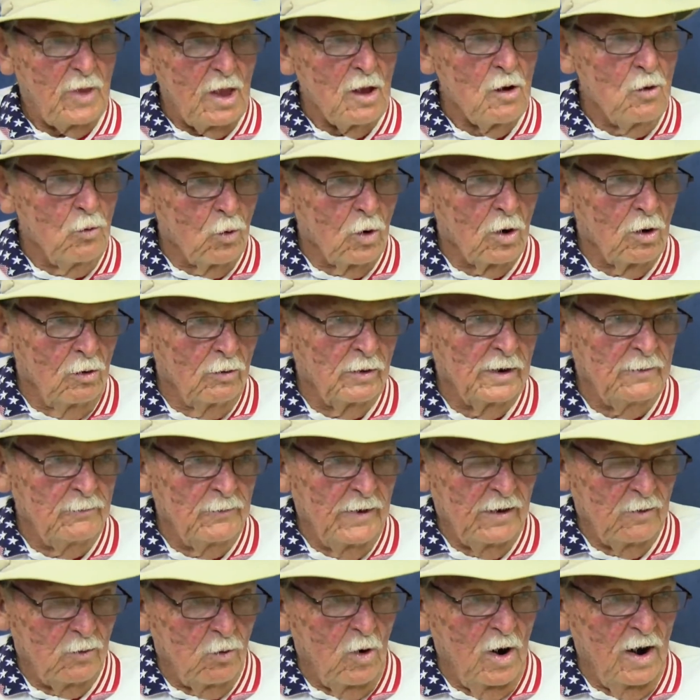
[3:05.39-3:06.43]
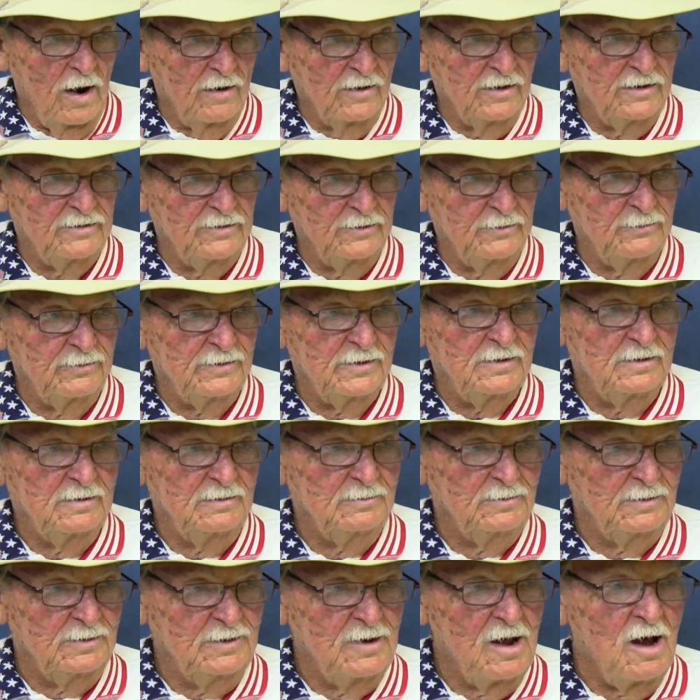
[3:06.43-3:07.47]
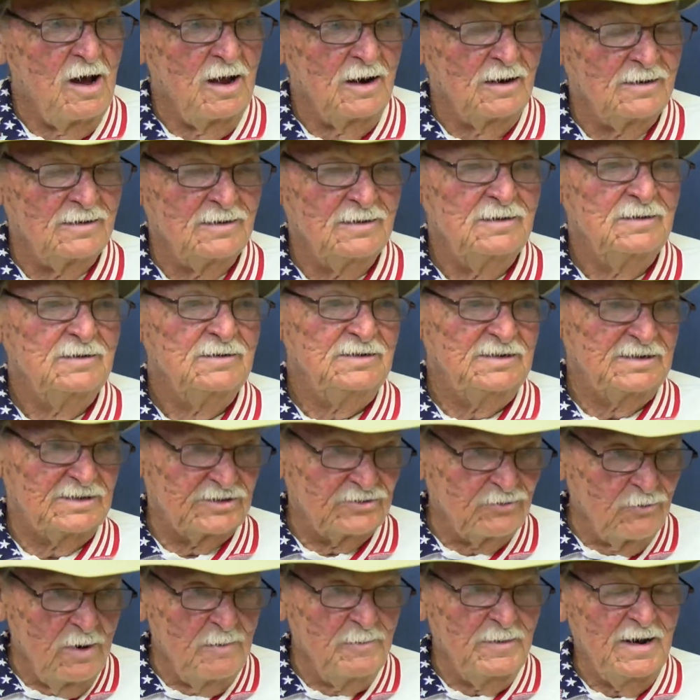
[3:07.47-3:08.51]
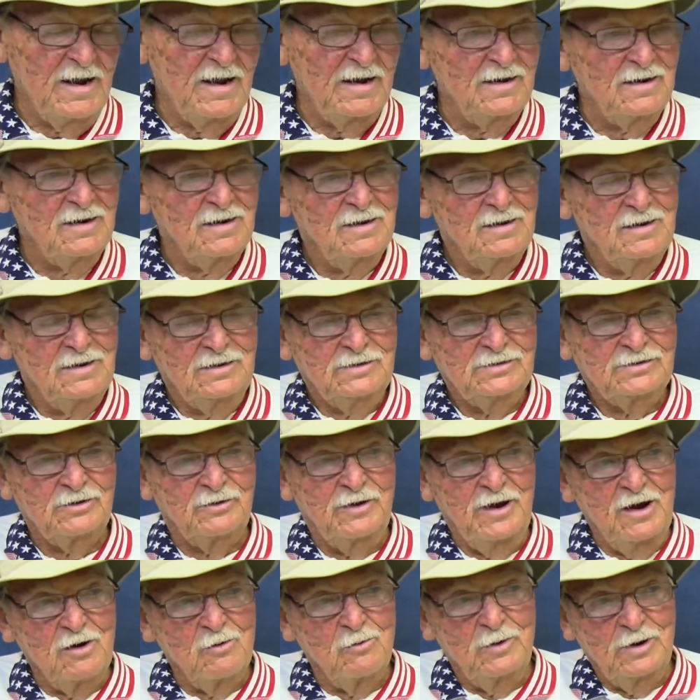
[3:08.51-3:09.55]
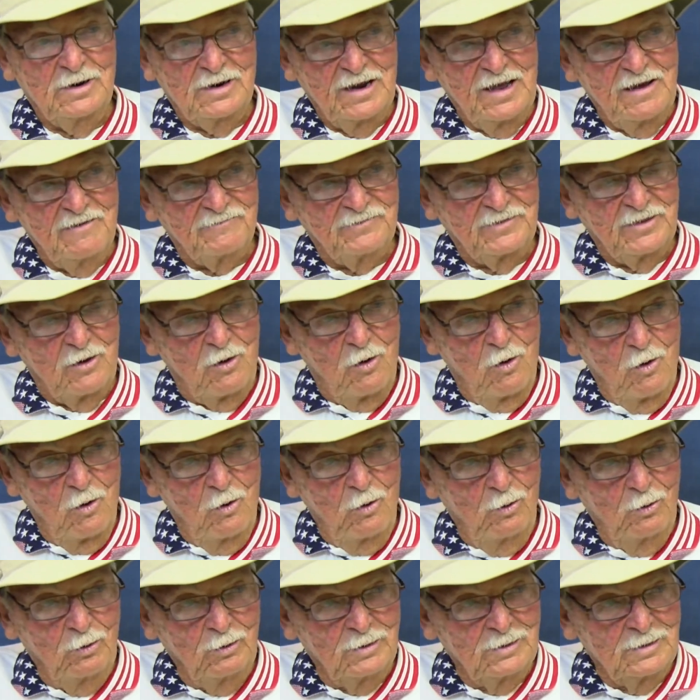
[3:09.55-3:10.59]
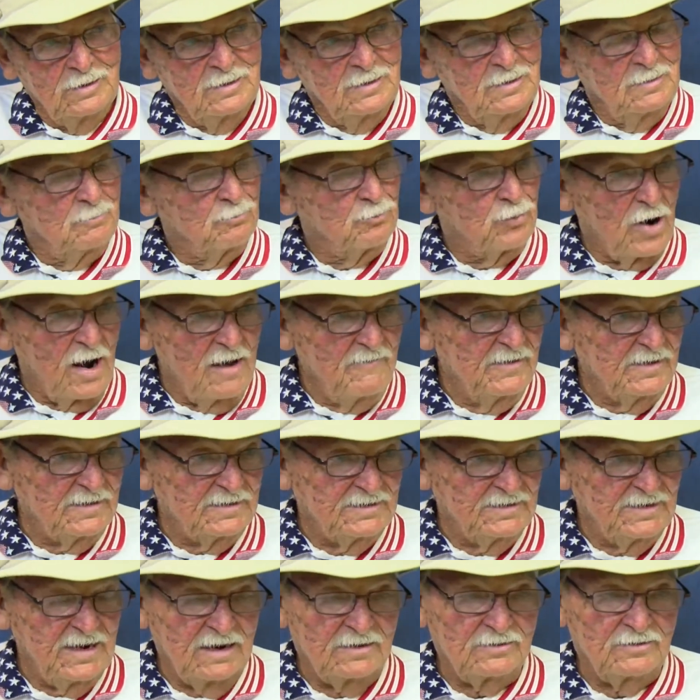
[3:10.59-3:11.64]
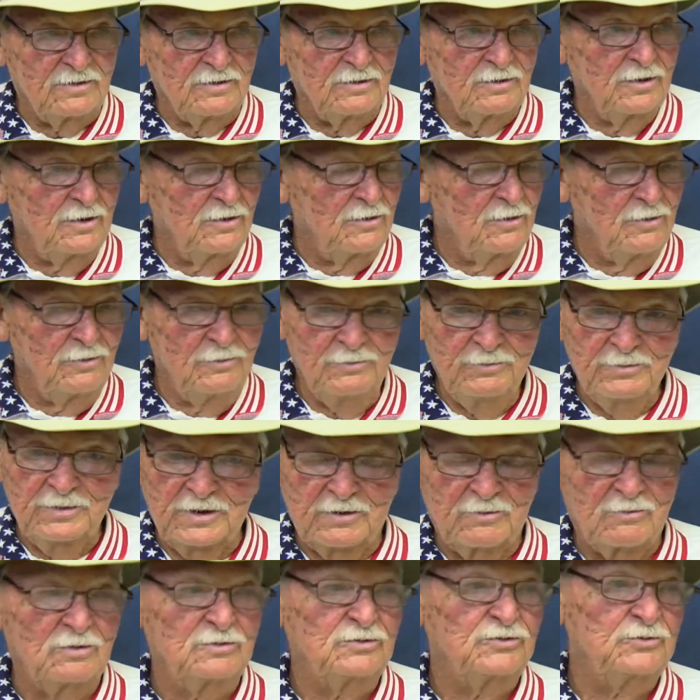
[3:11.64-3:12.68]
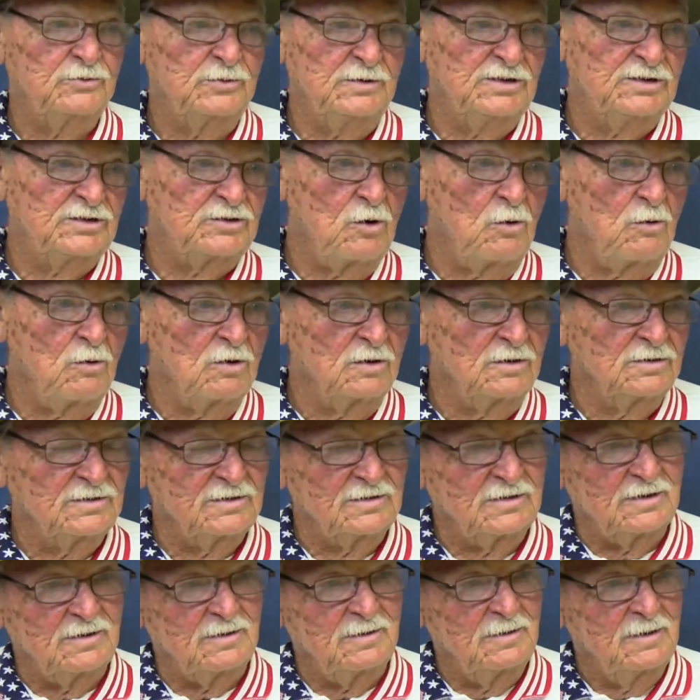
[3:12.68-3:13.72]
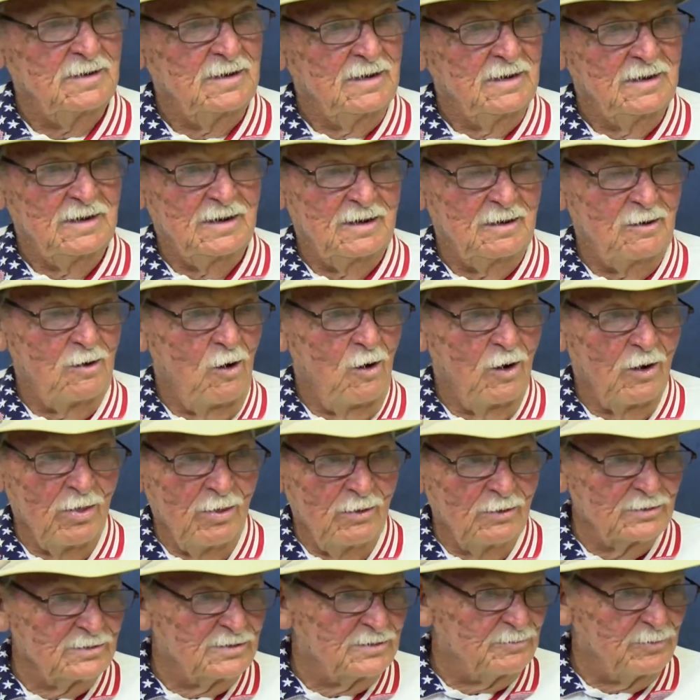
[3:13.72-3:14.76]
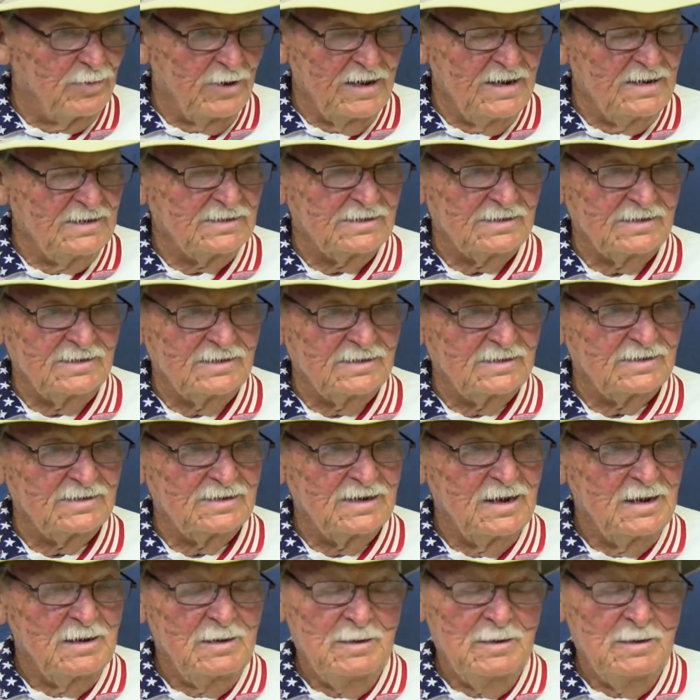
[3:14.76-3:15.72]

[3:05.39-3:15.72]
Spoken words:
were only required to not discriminate. So here it left the whole private sector, you know, the grocery stores, all of those places.